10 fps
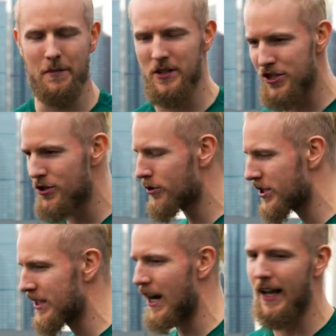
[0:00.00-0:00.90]
I'm just
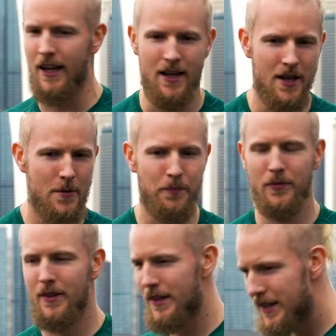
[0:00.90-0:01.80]
noticing like,
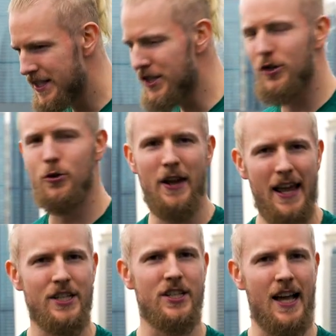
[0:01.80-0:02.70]
this is a good
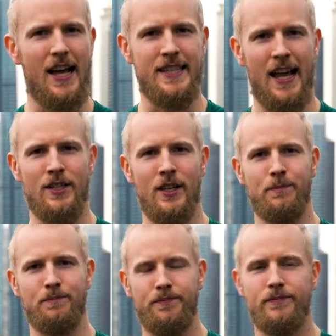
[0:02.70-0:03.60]
exercise actually.
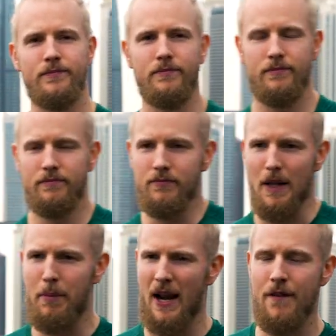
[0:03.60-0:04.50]

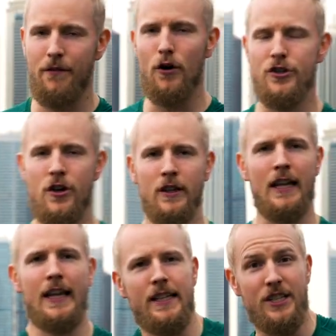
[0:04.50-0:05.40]
But
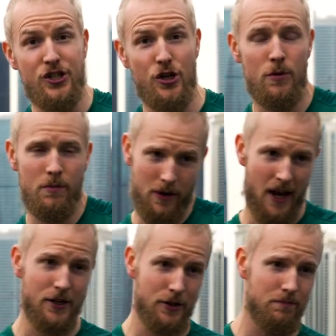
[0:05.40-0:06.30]
unfortunately, this gym
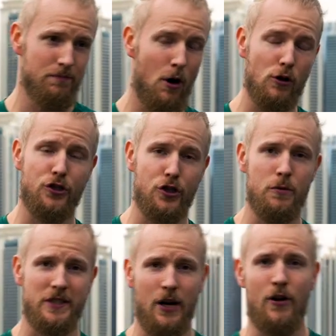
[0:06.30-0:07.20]
and most
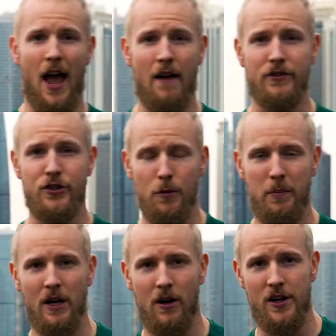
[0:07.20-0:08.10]
gyms, they don't have
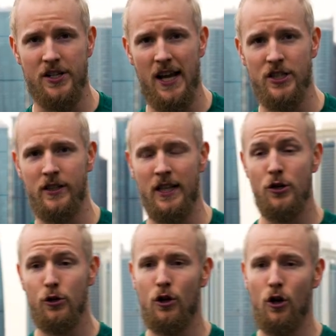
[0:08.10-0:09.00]
shopping carts actually that
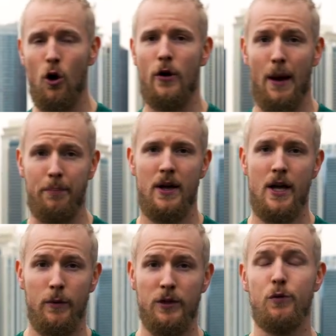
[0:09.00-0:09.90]
you could load up,
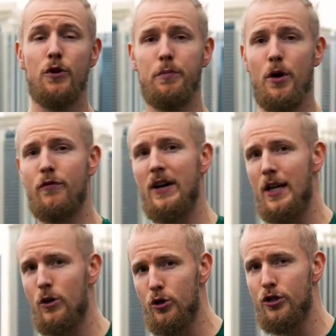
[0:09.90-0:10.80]
which would be a
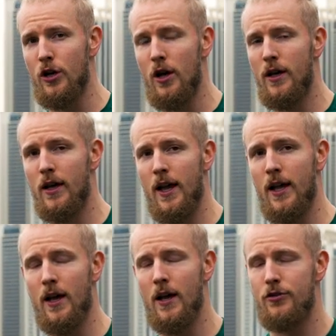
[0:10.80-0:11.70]
really good
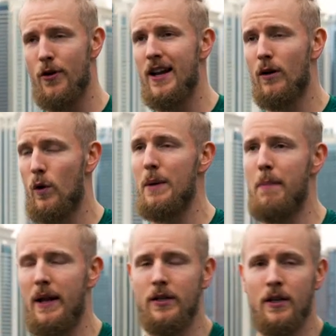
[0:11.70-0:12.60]
uh, training
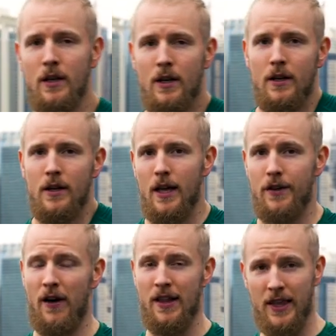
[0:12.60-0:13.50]
equipment
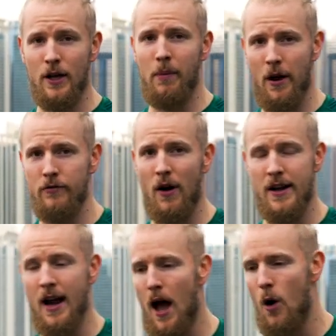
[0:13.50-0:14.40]
if I think about it right
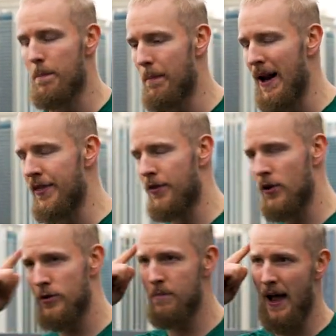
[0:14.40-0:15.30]
now, but I
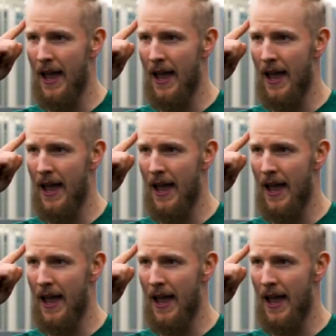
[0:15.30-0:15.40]
thought in my